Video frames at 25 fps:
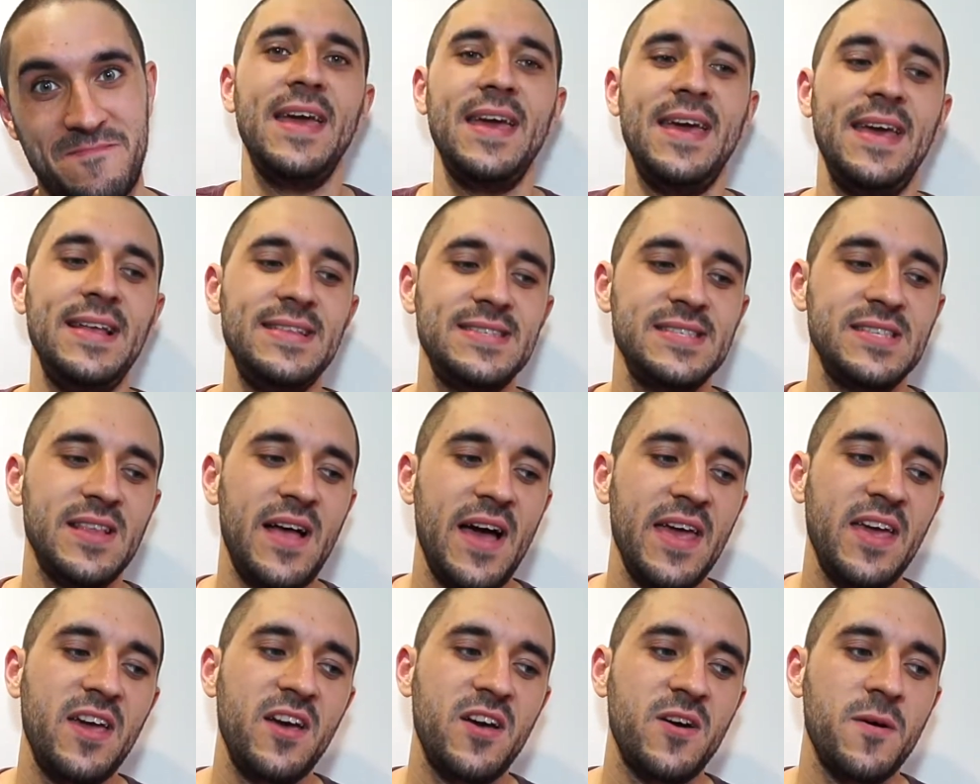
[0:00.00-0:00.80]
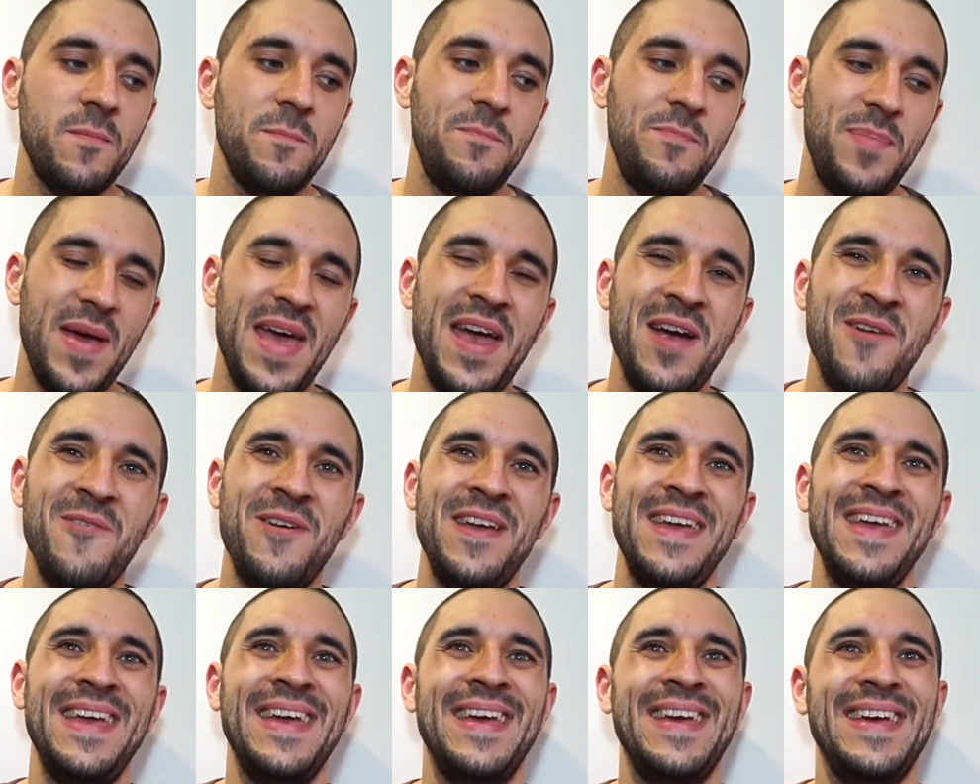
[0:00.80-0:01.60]
It's like
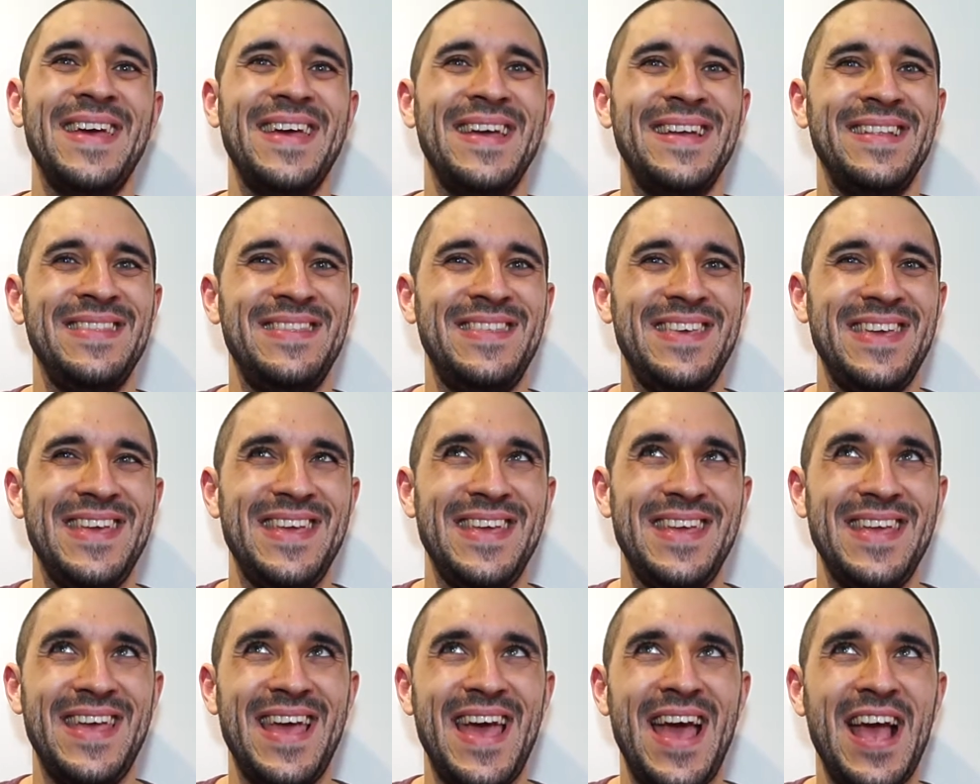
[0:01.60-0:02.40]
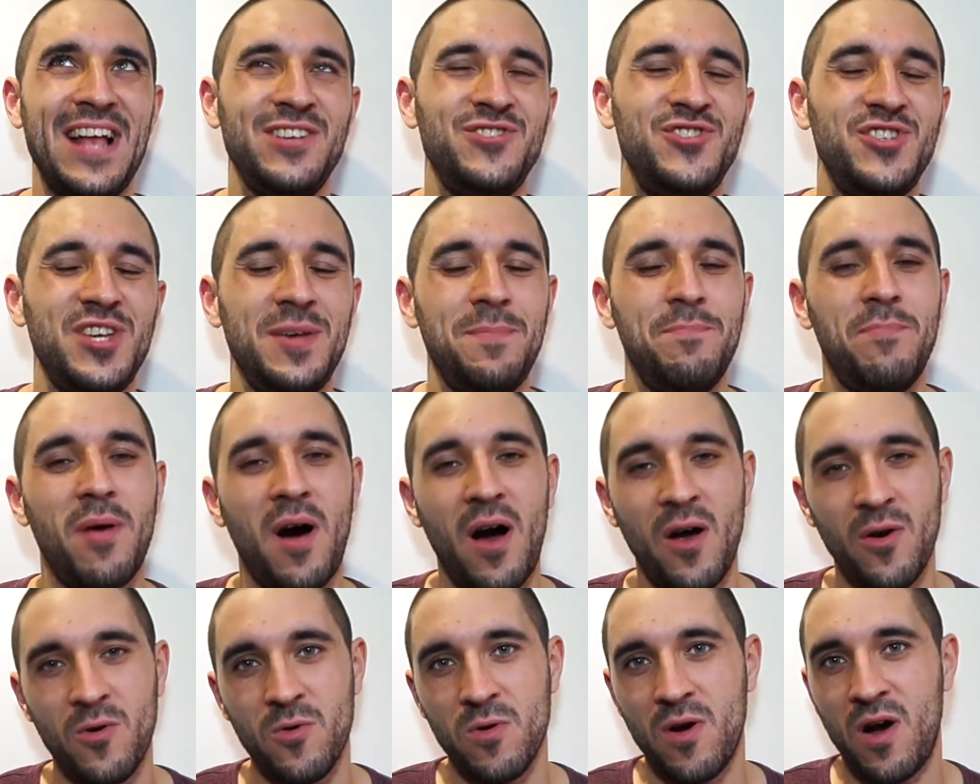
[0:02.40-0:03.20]
comparing the edgy
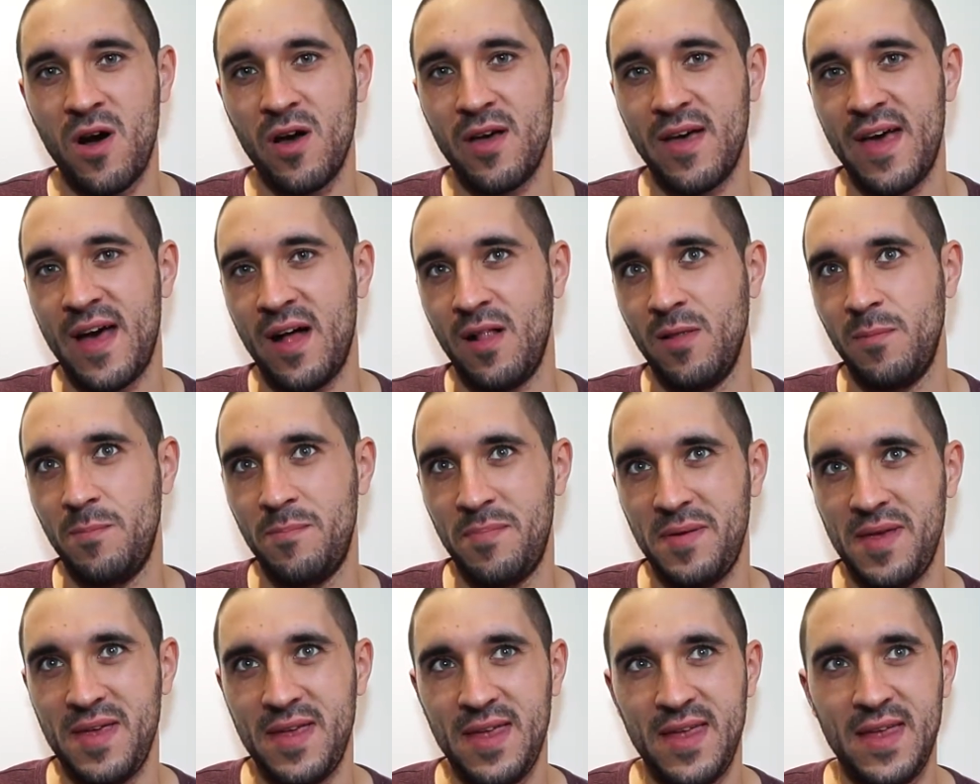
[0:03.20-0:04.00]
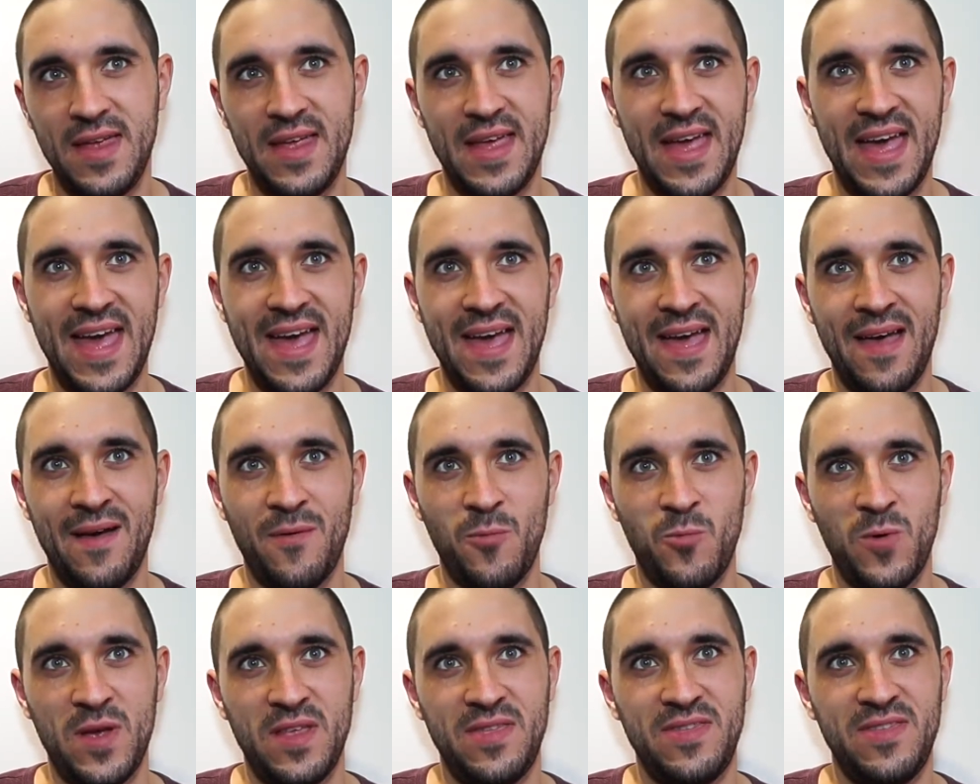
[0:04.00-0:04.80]
punk rock LP
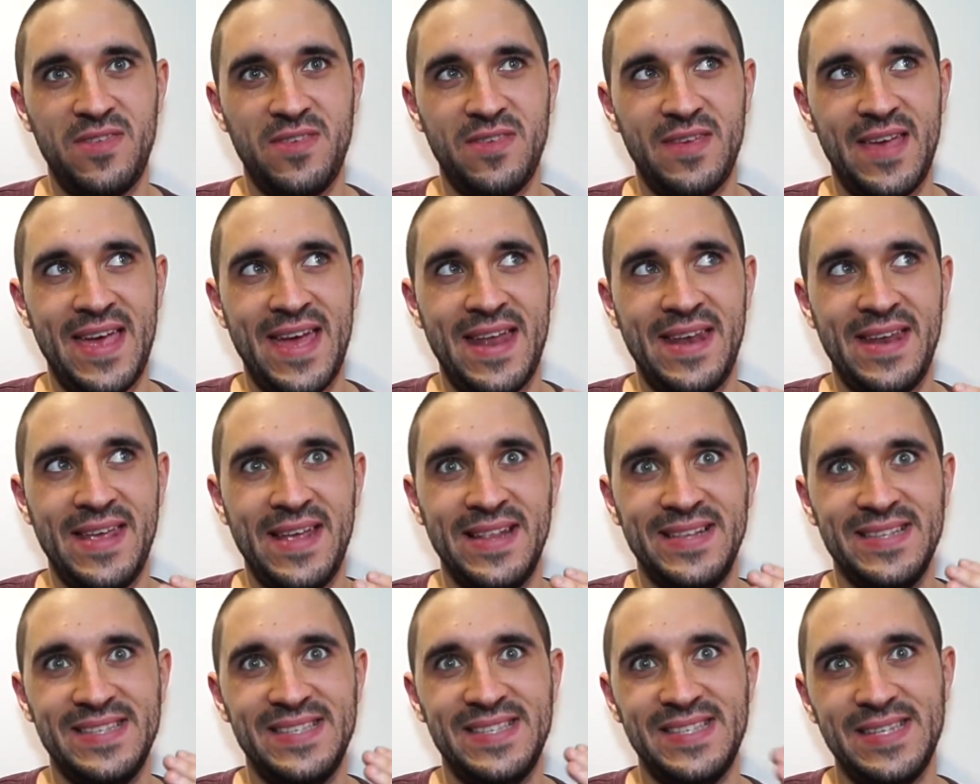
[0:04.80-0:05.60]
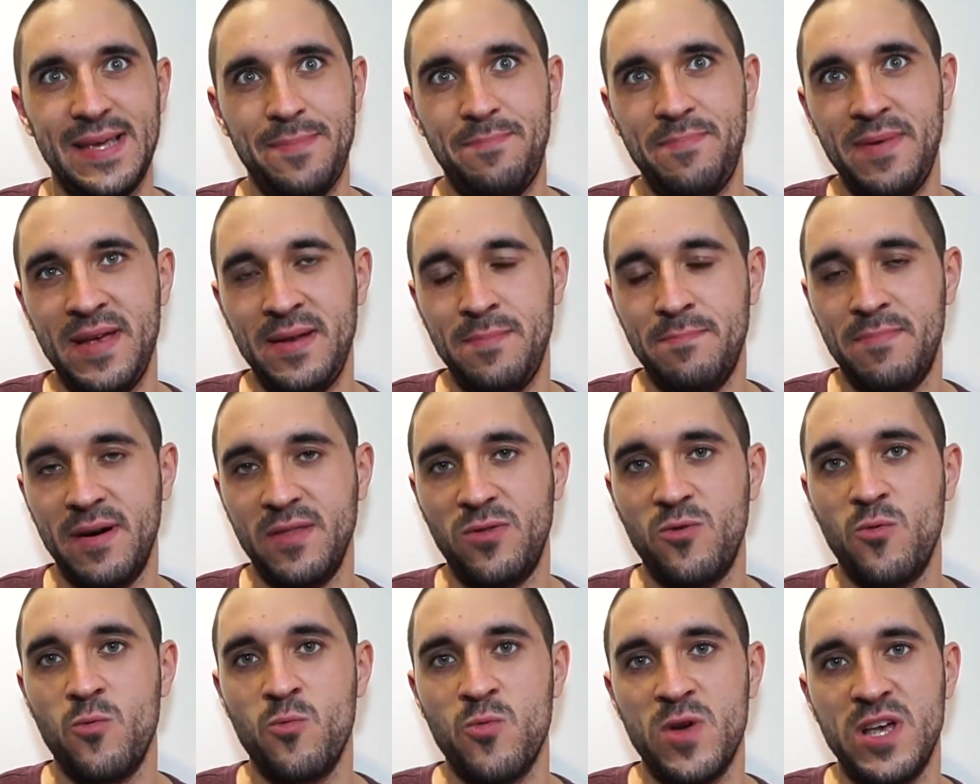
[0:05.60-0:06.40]
with an insipid
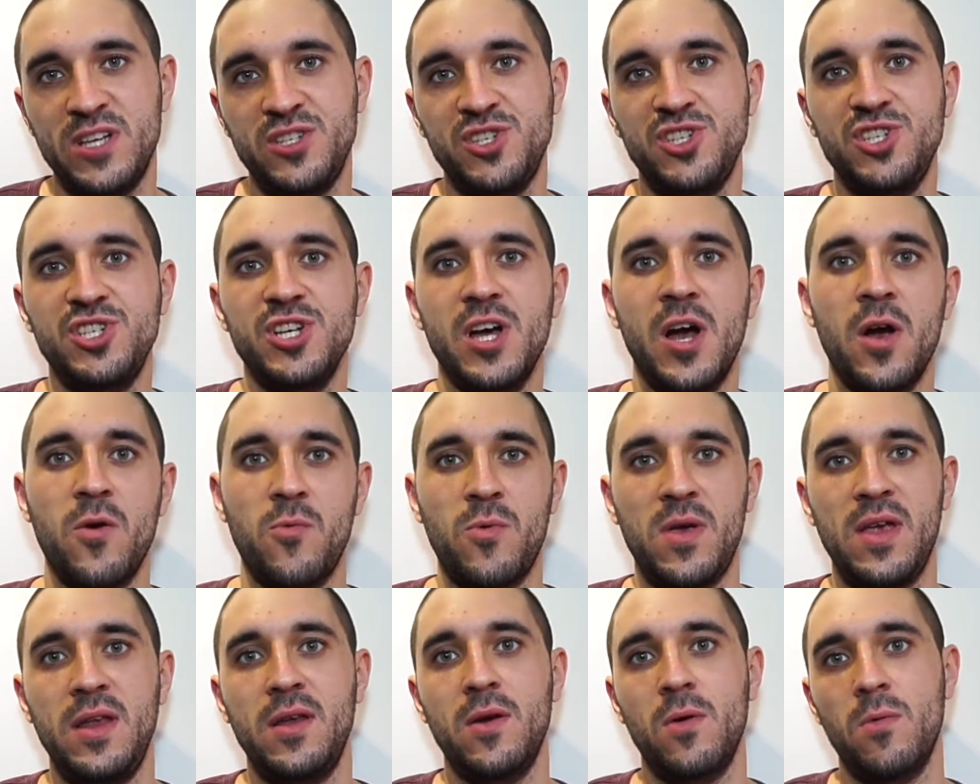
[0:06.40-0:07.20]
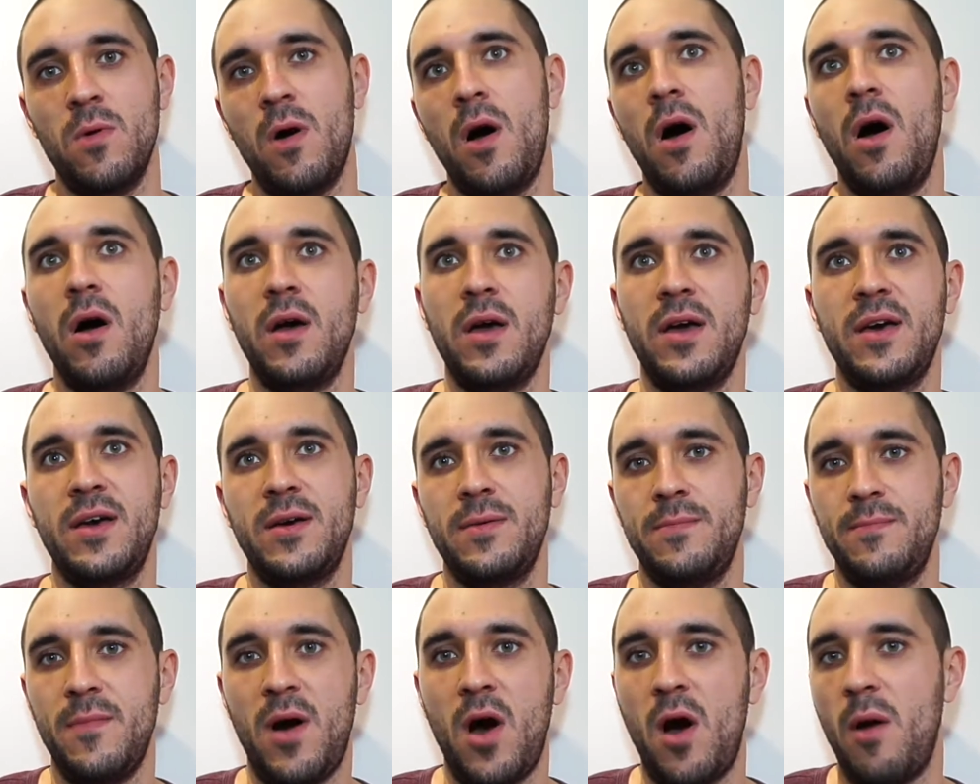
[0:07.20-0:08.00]
but rich arena rock
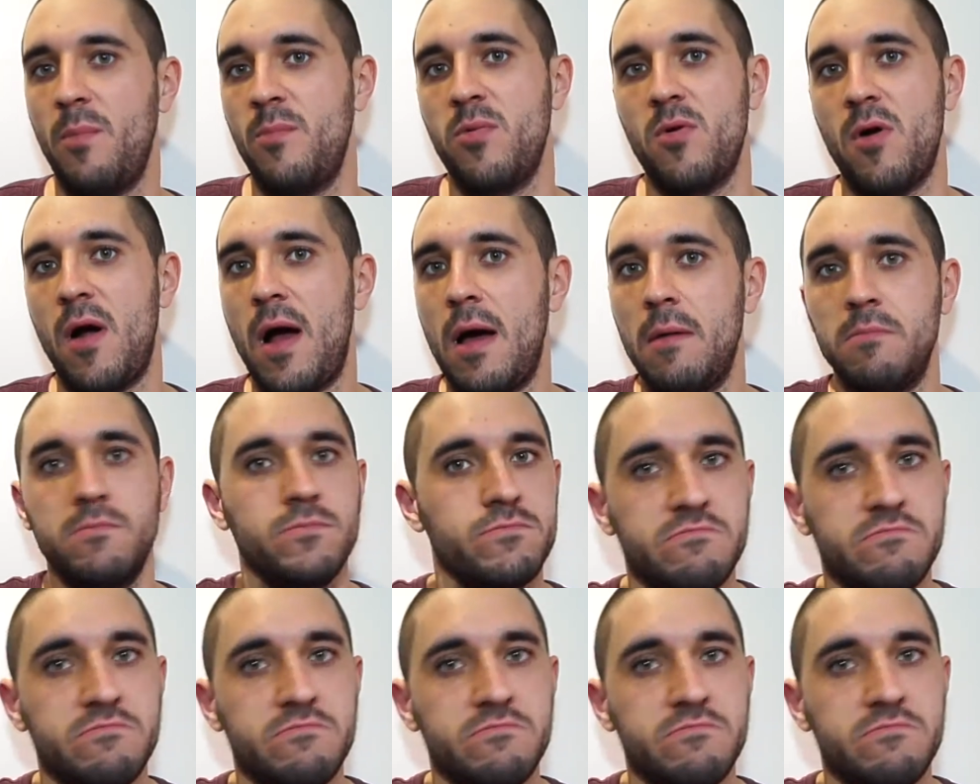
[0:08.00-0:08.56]
opera.